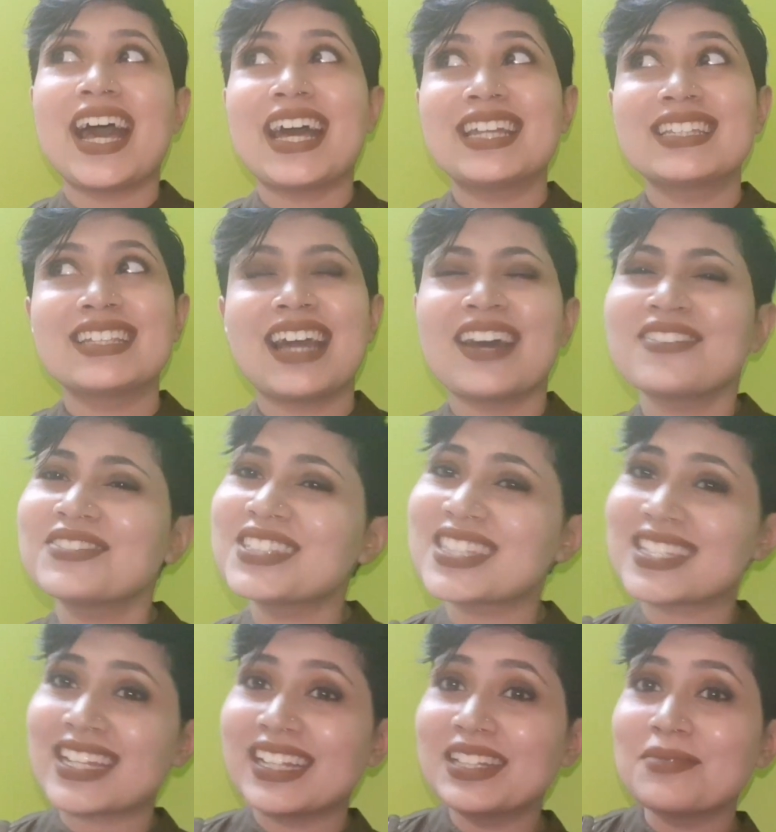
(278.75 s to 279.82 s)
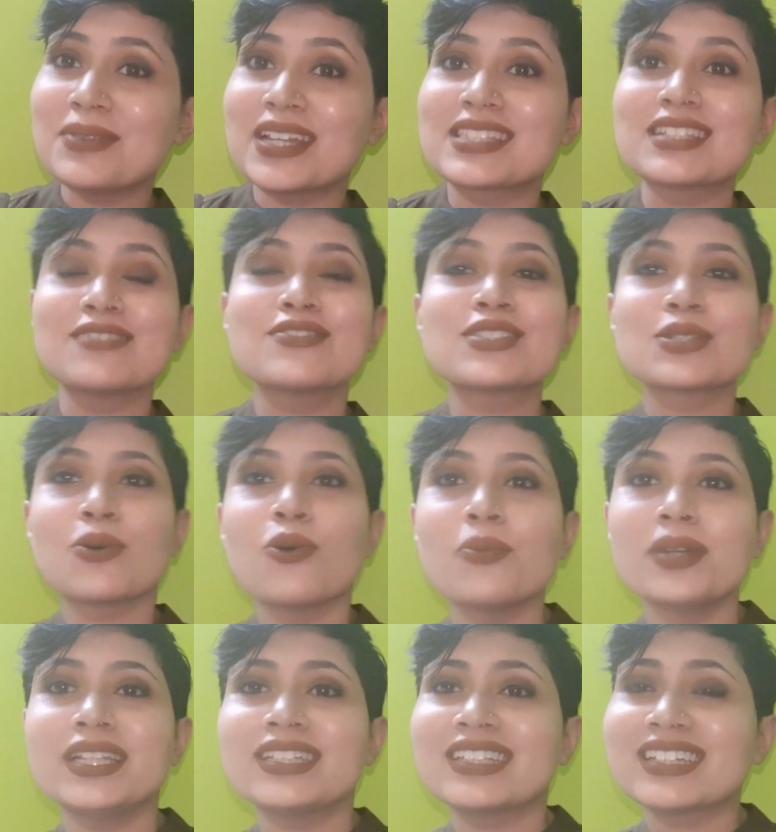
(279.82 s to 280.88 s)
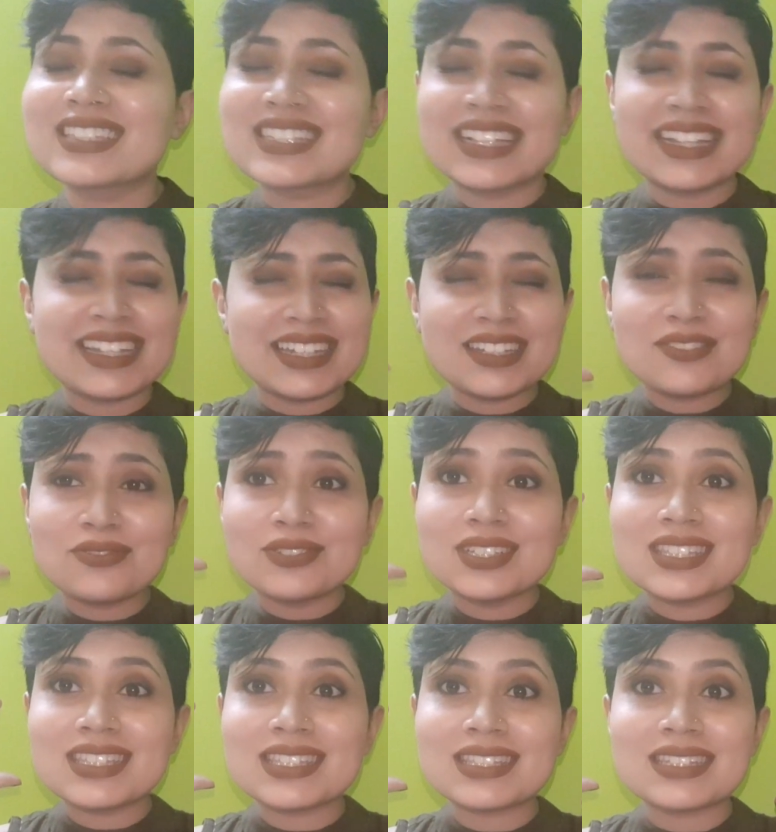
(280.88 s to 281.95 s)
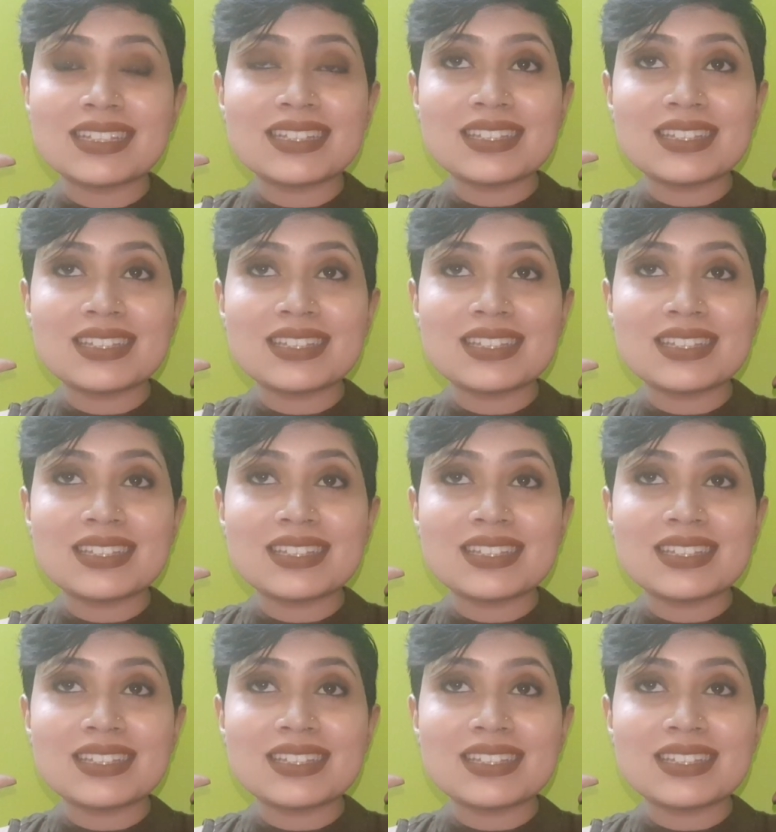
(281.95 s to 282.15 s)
and i was telling myself so many things like it was